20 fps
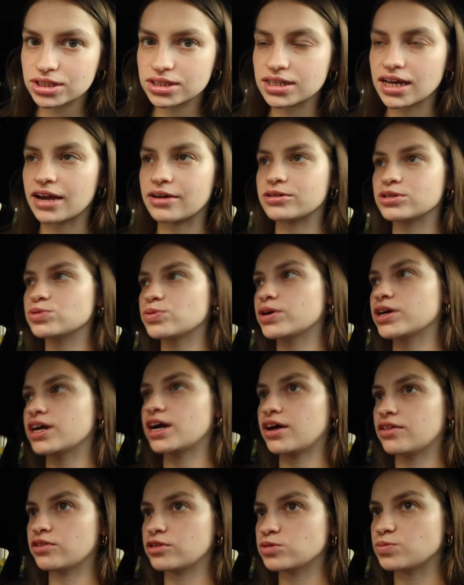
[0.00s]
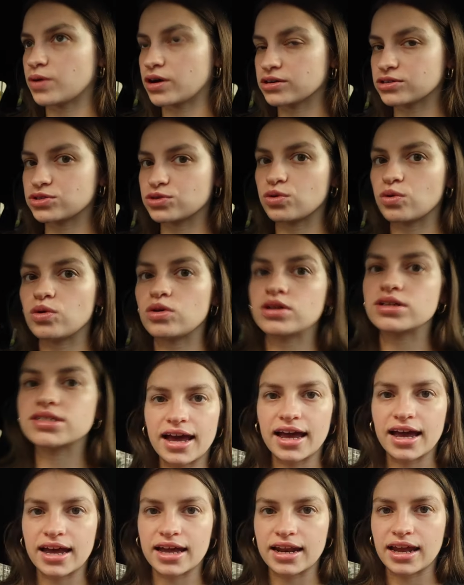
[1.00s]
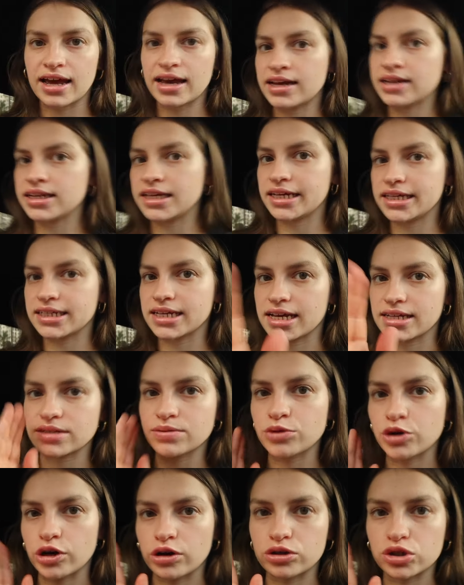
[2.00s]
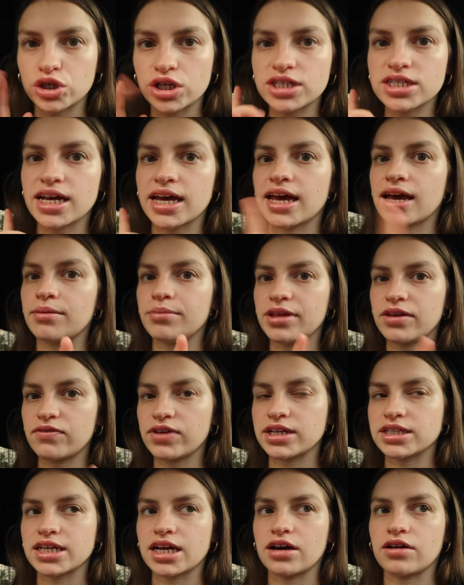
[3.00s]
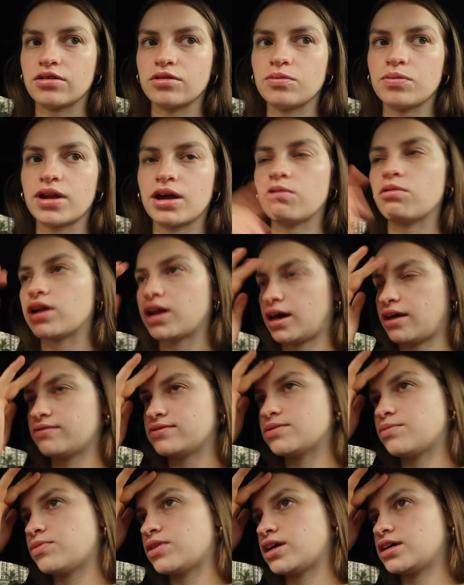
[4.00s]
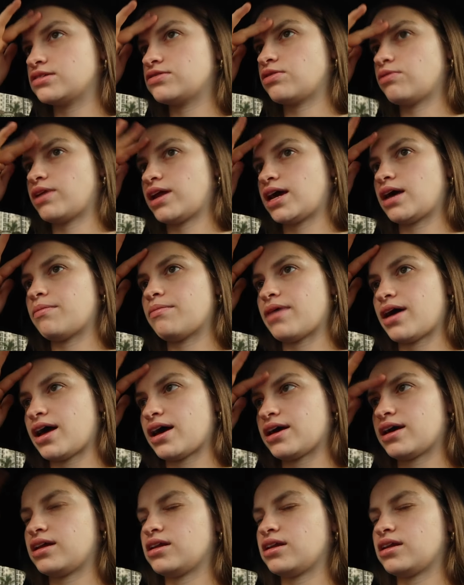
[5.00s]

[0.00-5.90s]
Tyron's working on those bar stools and I need to get some groceries. I am leaving town, but I want to have some things for when I come back.